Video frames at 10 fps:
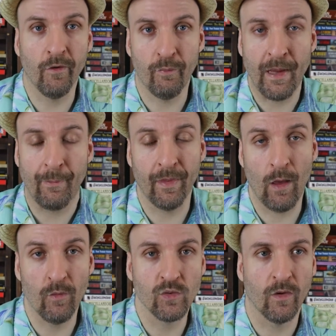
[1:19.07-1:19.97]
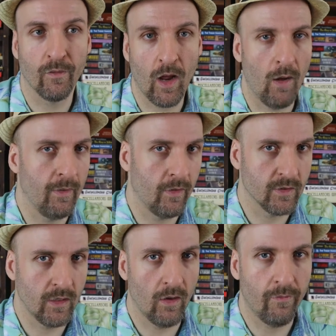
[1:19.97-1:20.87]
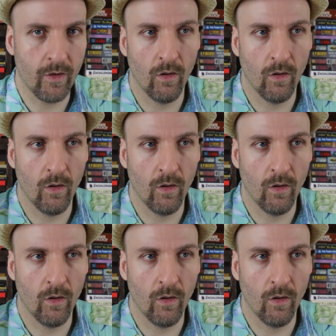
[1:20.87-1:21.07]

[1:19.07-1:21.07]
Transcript: of people that would sort of copy their stuff.